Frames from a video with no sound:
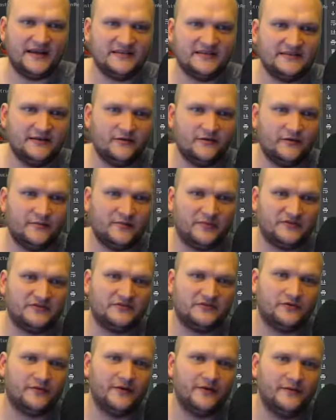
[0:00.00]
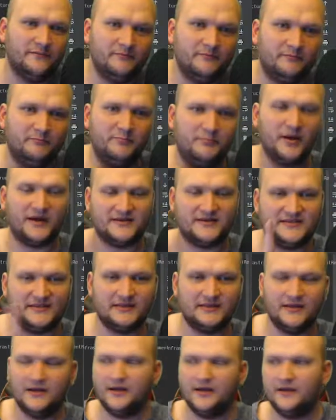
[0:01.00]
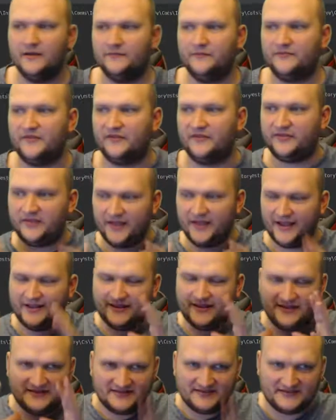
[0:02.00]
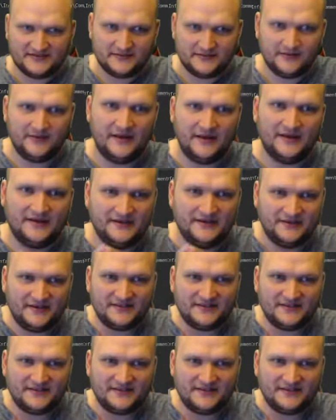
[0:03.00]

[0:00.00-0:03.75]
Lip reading: little repository, but the thing is, and this